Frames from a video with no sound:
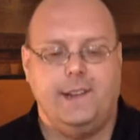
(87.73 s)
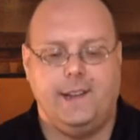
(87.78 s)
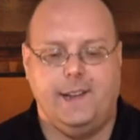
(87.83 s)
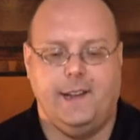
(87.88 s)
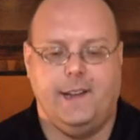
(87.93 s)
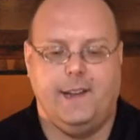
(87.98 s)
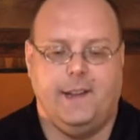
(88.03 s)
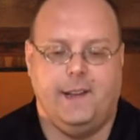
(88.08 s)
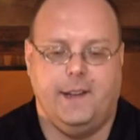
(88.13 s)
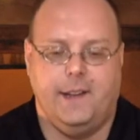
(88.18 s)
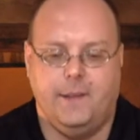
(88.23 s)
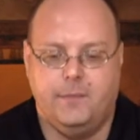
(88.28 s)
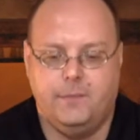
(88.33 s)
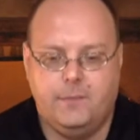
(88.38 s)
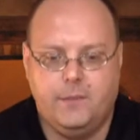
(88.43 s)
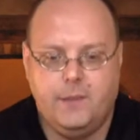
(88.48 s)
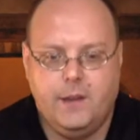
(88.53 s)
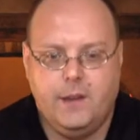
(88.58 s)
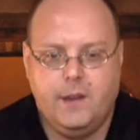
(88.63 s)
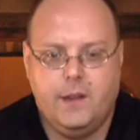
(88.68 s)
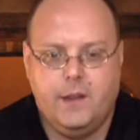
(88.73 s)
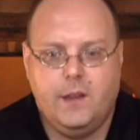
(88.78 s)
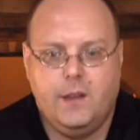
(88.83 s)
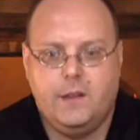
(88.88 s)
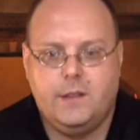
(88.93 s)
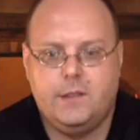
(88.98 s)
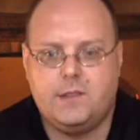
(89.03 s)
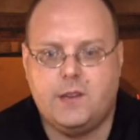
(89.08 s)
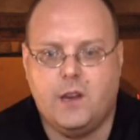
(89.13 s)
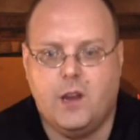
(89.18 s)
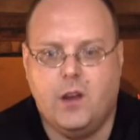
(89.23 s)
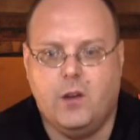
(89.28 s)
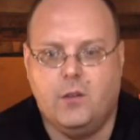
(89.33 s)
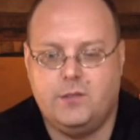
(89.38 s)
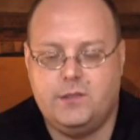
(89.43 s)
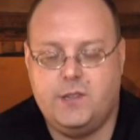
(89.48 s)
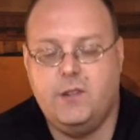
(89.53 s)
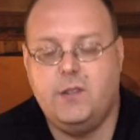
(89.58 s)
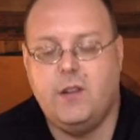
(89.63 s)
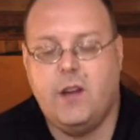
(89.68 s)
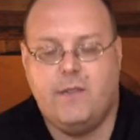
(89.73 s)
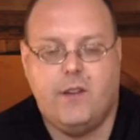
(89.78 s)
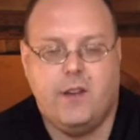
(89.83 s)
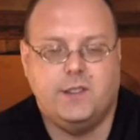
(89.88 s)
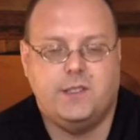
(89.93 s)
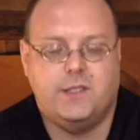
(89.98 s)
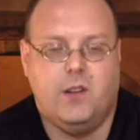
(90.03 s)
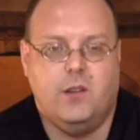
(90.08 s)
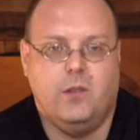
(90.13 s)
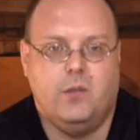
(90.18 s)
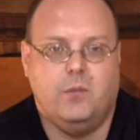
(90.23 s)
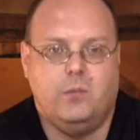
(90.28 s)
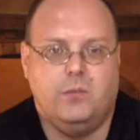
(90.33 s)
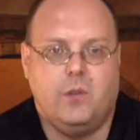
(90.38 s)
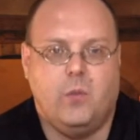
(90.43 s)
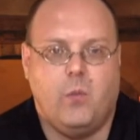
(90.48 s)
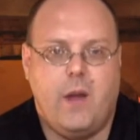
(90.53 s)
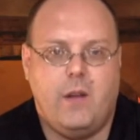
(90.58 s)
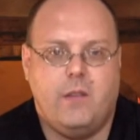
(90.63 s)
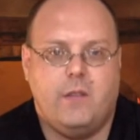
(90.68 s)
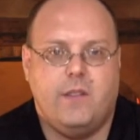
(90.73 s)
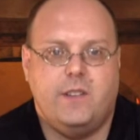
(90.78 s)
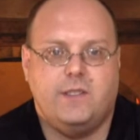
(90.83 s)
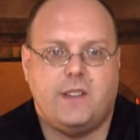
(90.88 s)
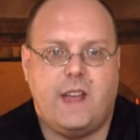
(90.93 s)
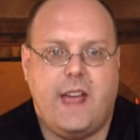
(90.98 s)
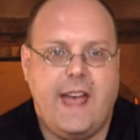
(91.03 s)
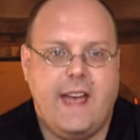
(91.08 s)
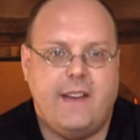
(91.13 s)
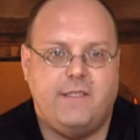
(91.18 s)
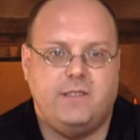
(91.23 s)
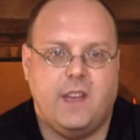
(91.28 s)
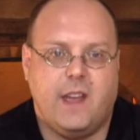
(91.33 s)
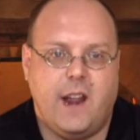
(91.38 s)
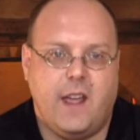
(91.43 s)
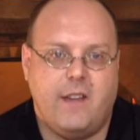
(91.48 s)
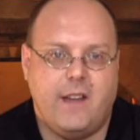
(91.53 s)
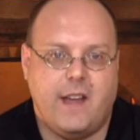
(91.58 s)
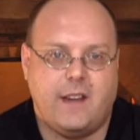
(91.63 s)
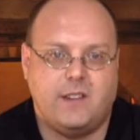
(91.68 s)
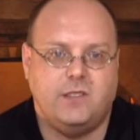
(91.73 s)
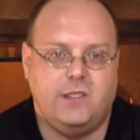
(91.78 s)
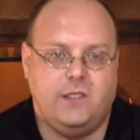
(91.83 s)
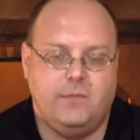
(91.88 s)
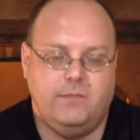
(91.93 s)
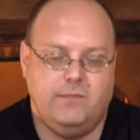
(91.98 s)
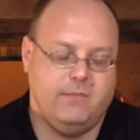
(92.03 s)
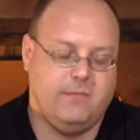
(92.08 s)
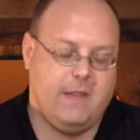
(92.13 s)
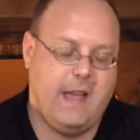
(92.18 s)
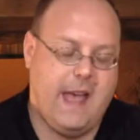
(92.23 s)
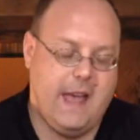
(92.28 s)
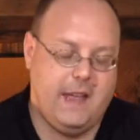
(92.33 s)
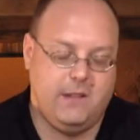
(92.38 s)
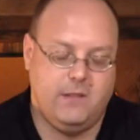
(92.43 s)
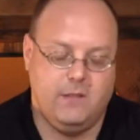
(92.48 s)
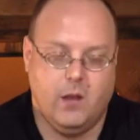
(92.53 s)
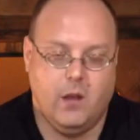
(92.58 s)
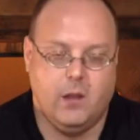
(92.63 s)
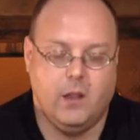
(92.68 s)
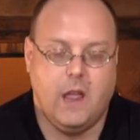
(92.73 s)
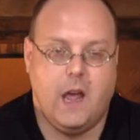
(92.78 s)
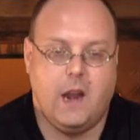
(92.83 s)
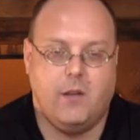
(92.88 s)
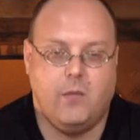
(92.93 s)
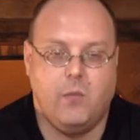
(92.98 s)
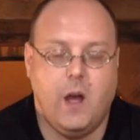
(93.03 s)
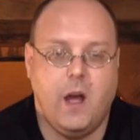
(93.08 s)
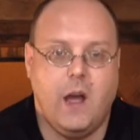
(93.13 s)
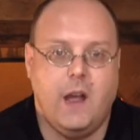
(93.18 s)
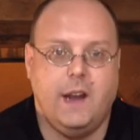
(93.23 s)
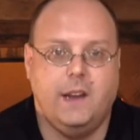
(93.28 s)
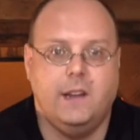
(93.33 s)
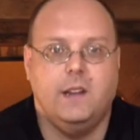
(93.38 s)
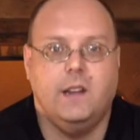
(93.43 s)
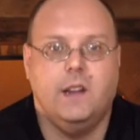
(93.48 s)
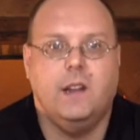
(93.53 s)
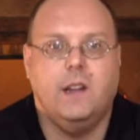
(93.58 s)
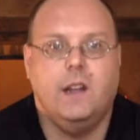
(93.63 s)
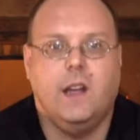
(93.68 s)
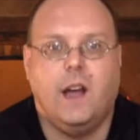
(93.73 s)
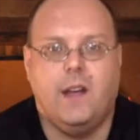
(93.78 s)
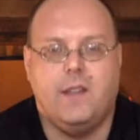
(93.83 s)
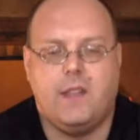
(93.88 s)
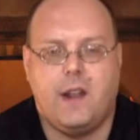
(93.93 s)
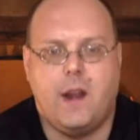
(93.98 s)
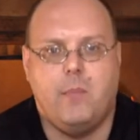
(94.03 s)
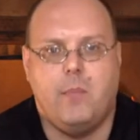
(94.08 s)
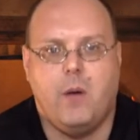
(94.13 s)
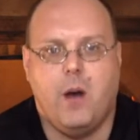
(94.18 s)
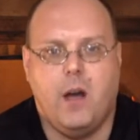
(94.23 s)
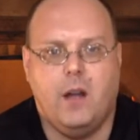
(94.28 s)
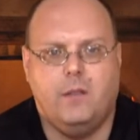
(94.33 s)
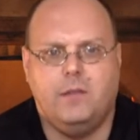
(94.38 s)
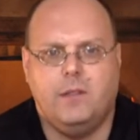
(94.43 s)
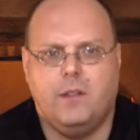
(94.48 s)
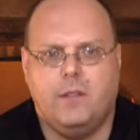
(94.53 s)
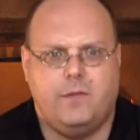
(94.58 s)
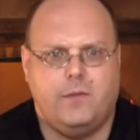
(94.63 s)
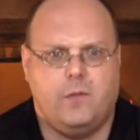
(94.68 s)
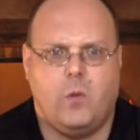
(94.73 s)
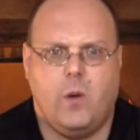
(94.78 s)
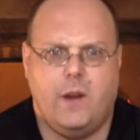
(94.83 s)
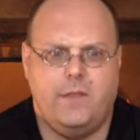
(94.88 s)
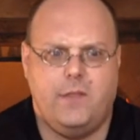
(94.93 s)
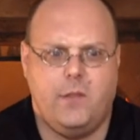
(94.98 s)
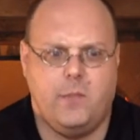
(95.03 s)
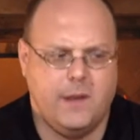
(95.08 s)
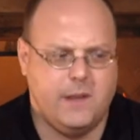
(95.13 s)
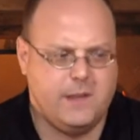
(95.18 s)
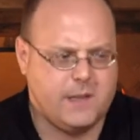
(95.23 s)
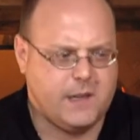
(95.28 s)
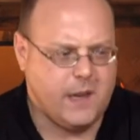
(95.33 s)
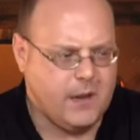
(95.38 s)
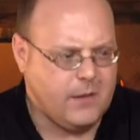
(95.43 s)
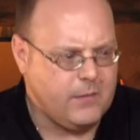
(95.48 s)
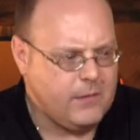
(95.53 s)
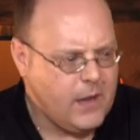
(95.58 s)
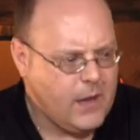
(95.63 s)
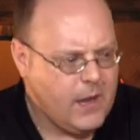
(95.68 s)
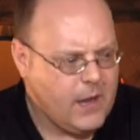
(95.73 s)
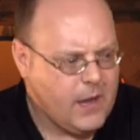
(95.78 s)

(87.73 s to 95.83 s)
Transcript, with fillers: Um, so two, I've also, the wine reviews I have done, I've actually had a lot of wine uh, that I bought quite a few months ago.